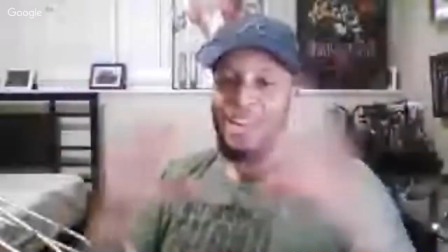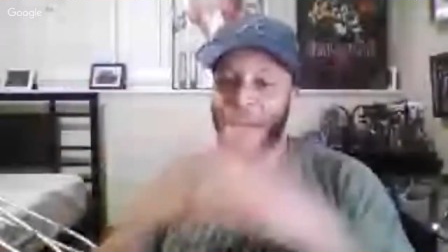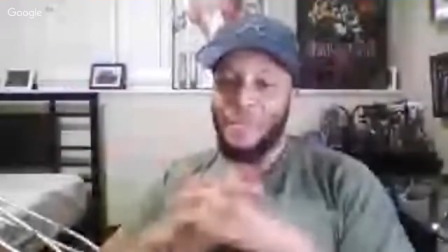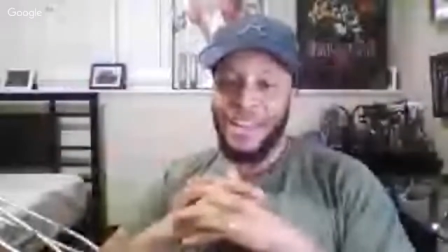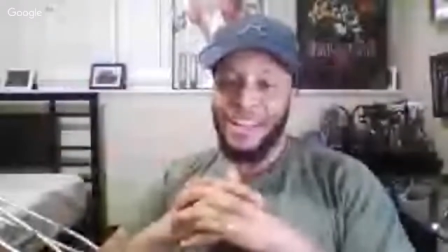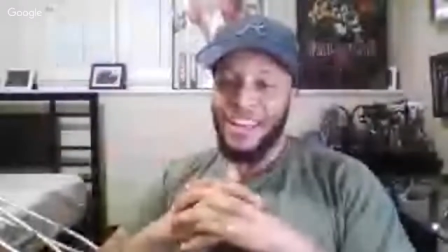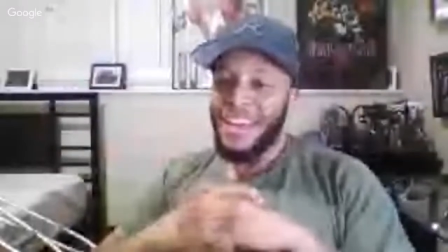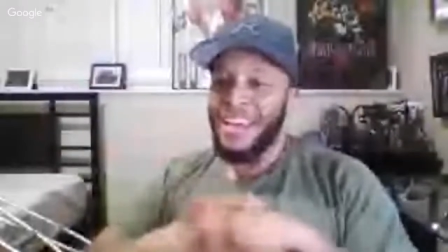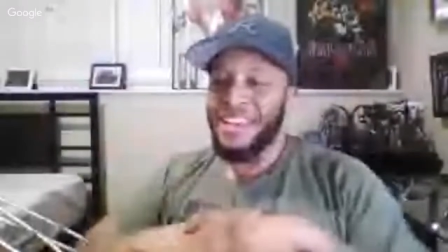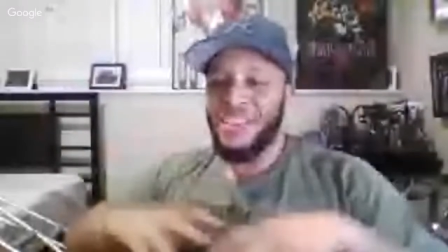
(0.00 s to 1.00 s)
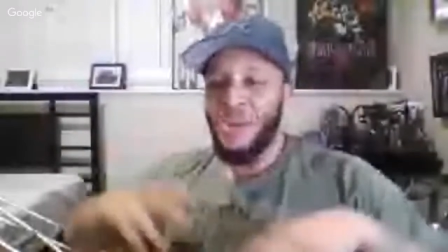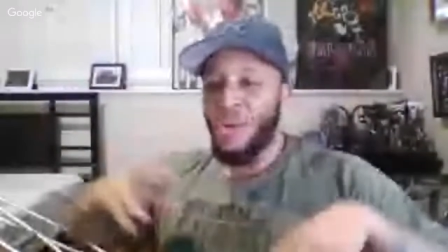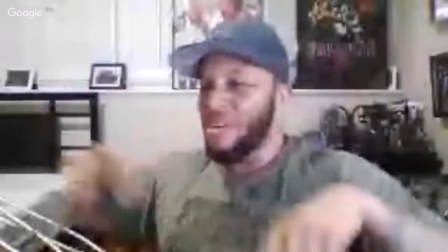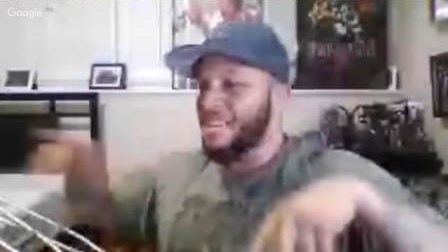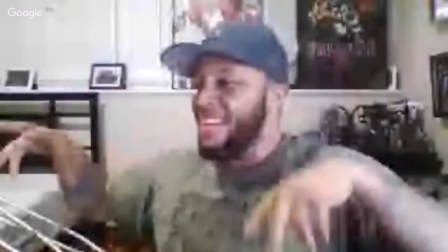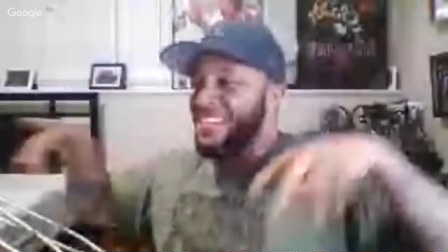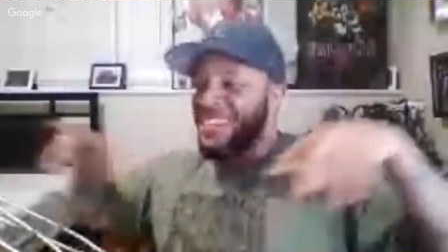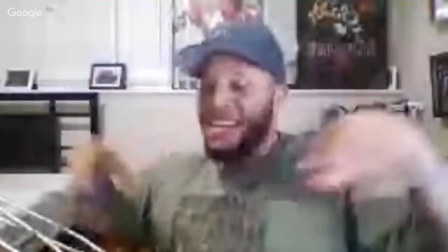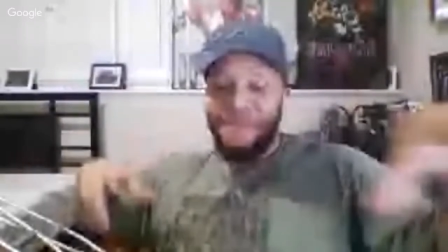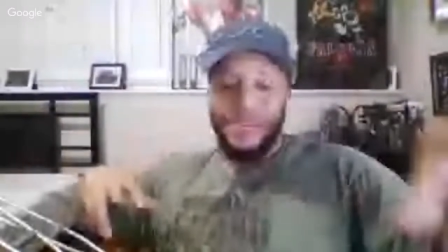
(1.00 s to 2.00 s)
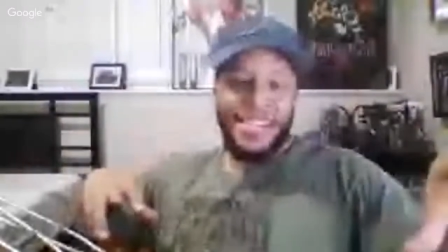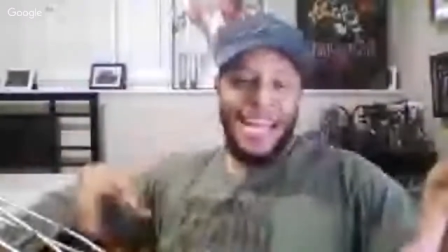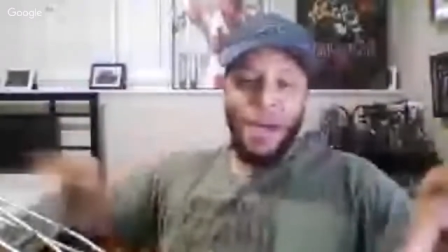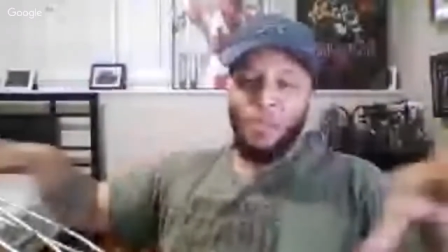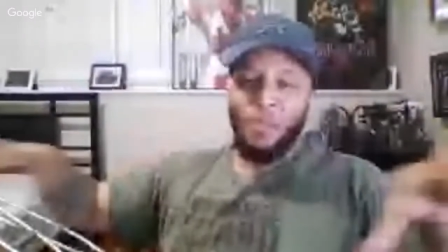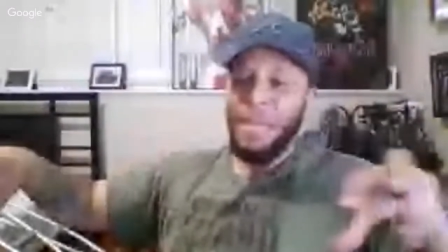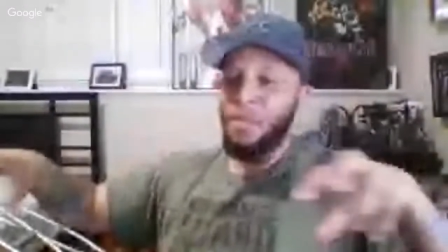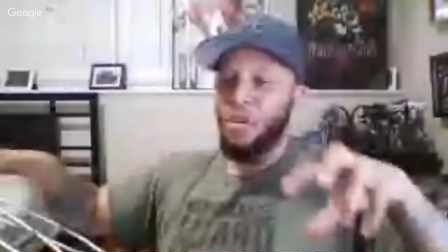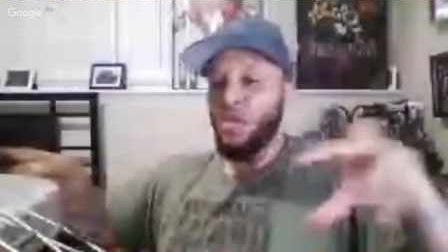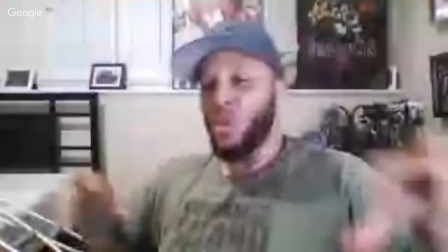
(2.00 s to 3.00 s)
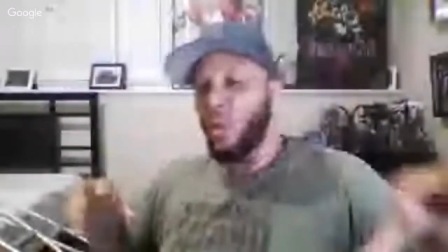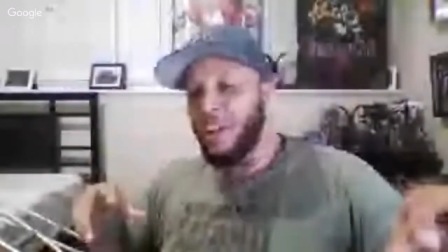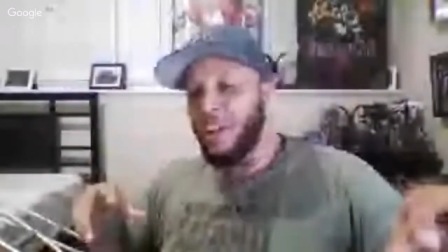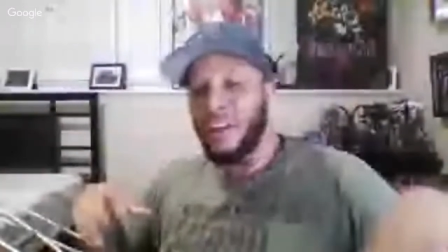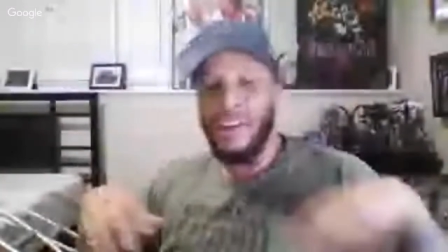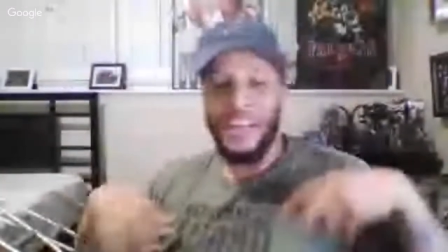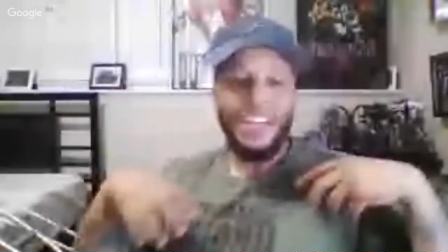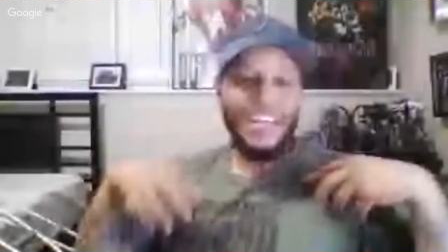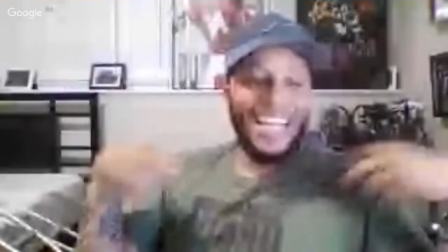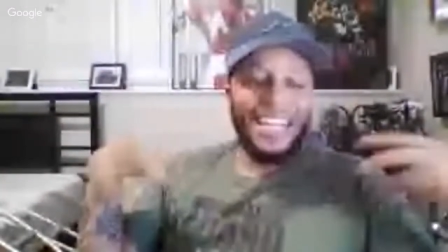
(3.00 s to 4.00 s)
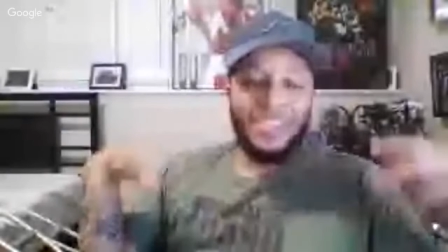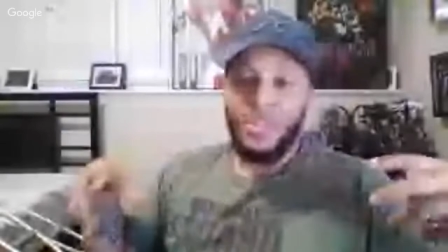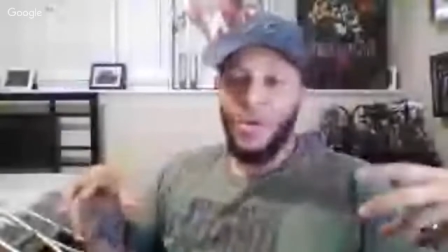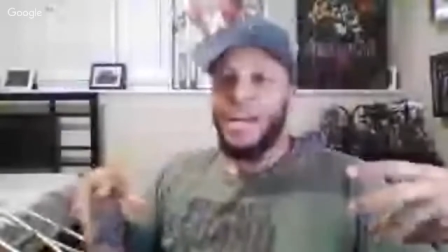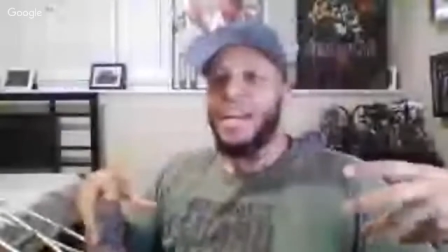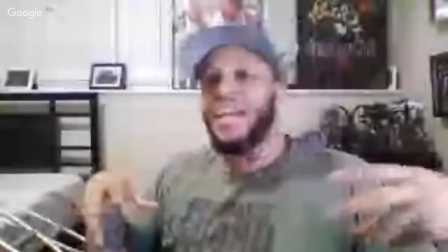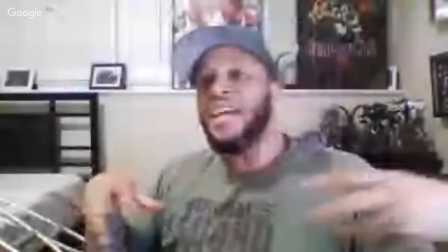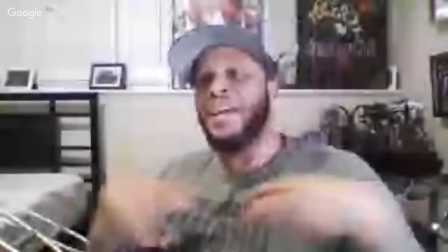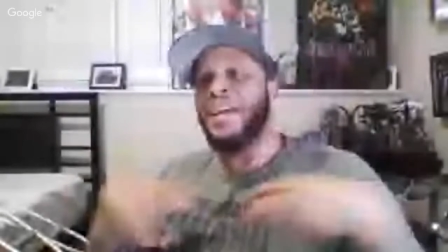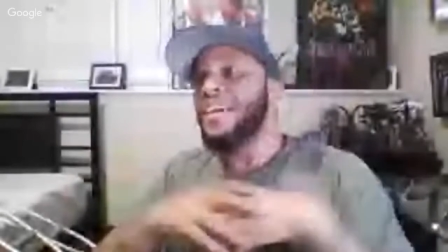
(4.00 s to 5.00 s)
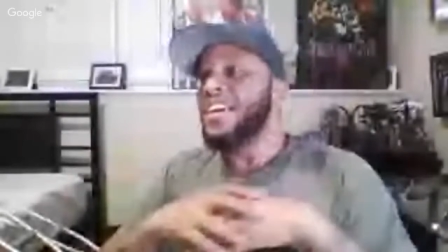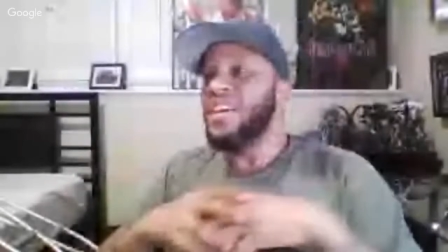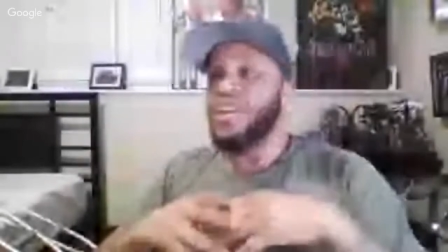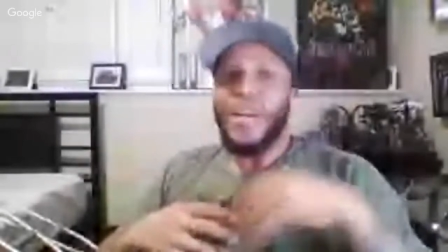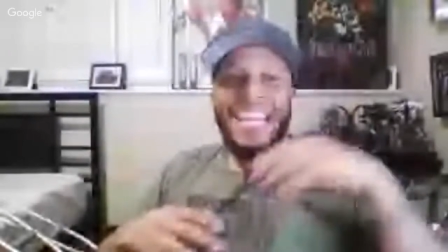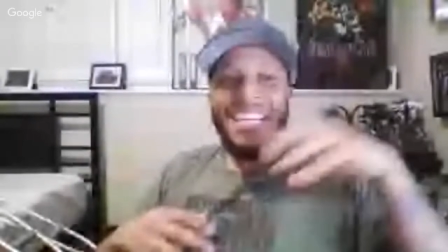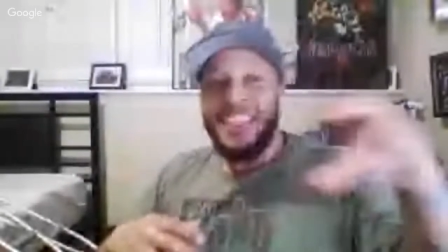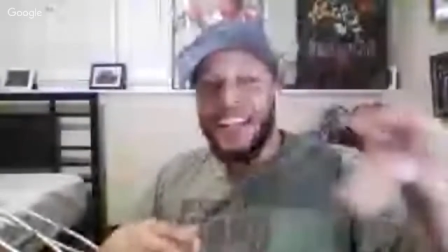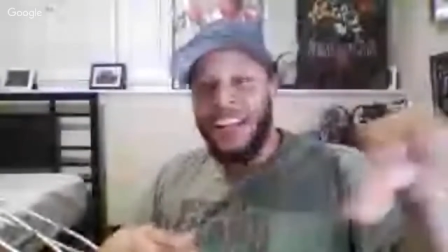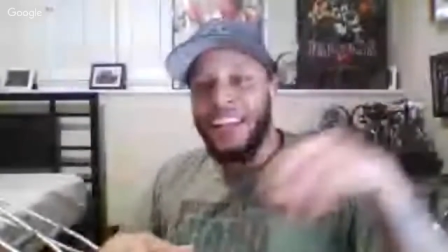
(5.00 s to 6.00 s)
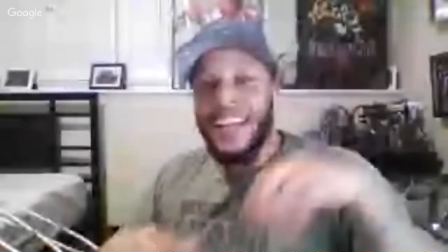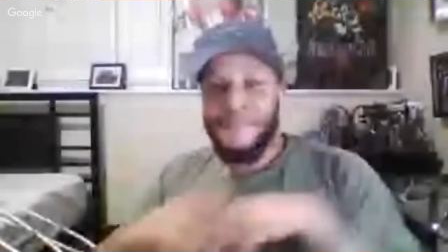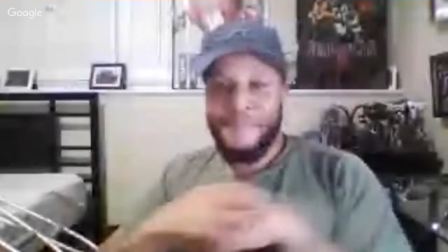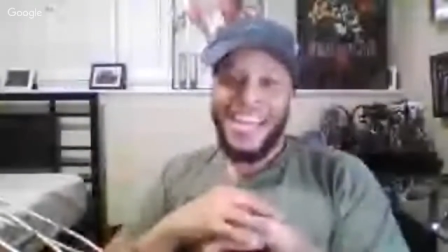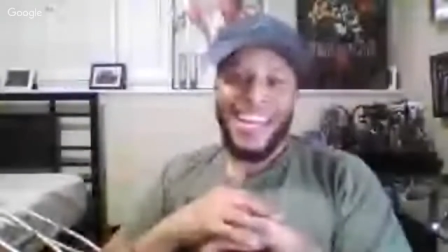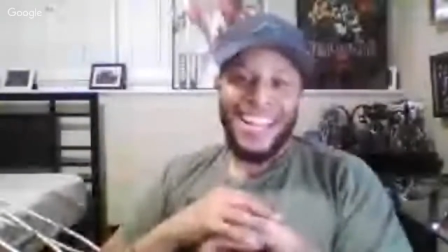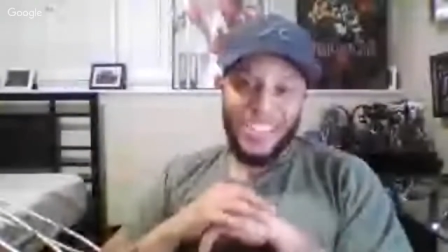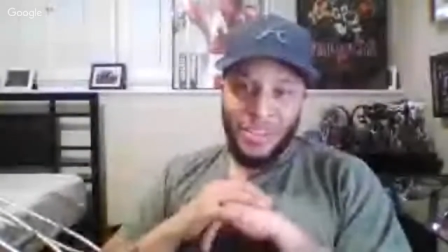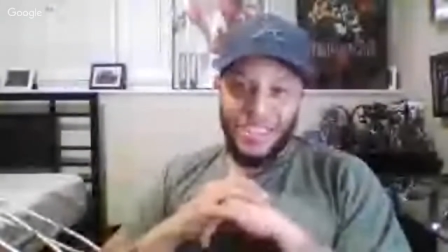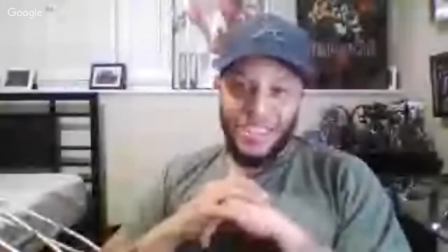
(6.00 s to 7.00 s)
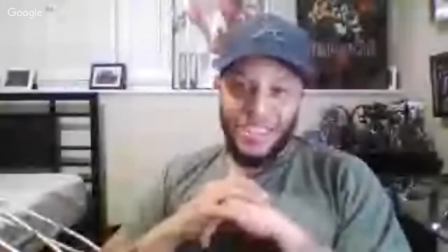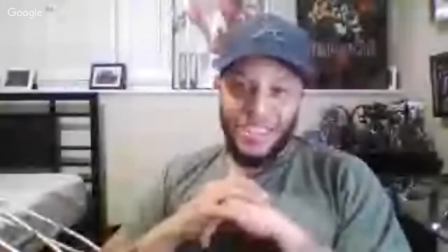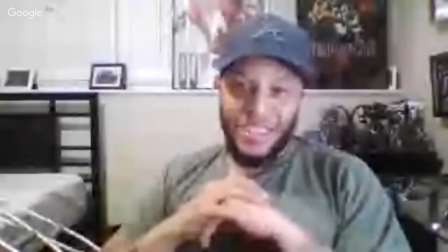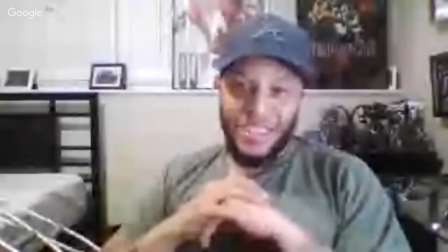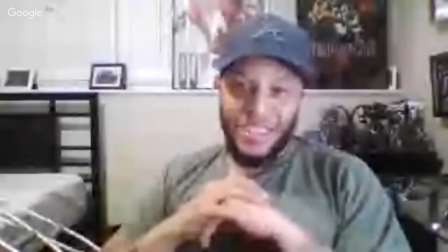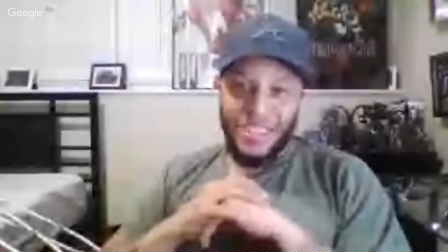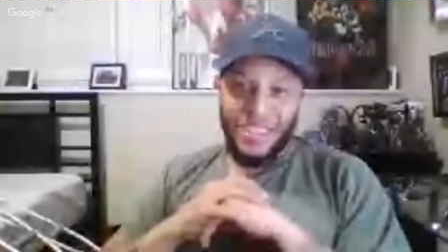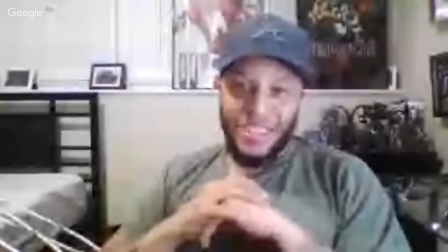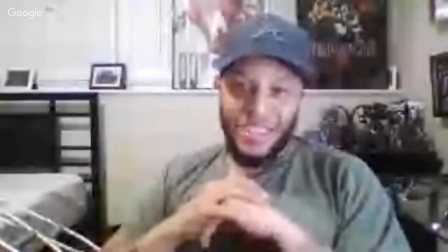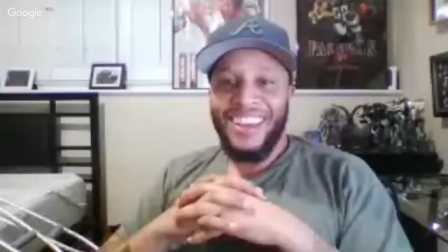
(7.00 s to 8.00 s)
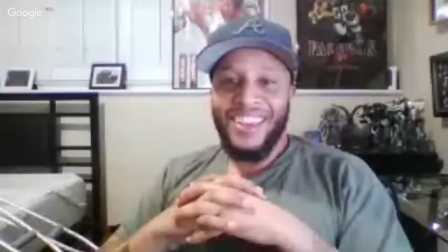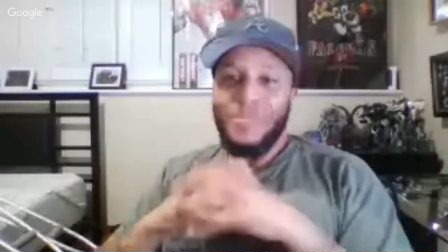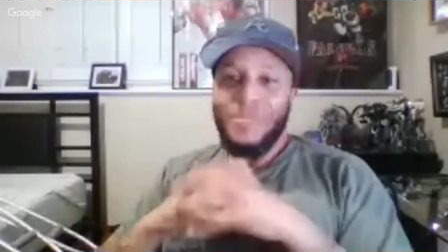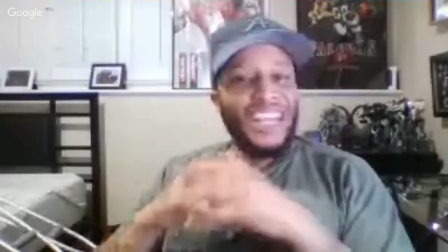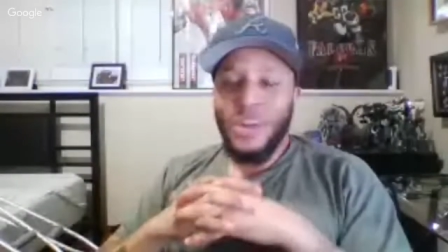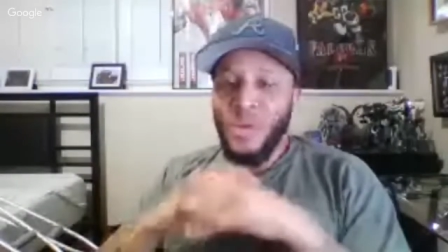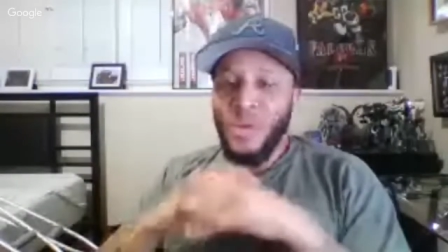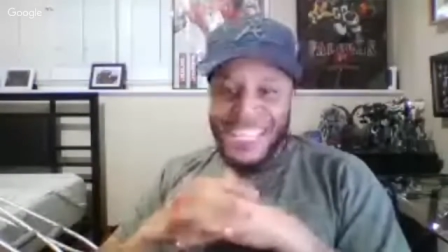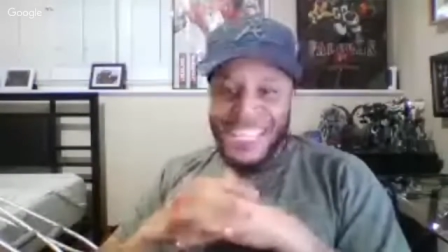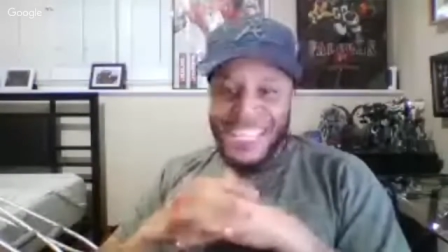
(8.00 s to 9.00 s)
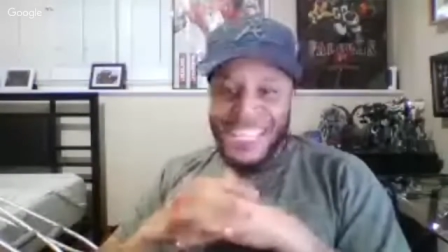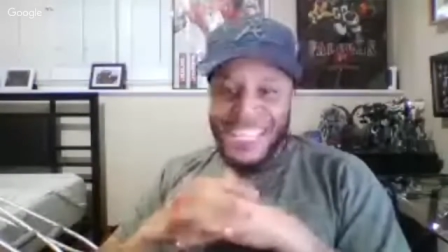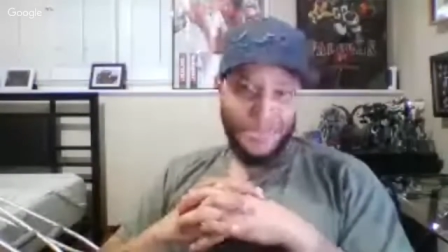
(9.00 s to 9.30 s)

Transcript: I mean, he's going tit for tat with people on Twitter and Instagram, and he's yelling at fans on the court. He dude is sensitive.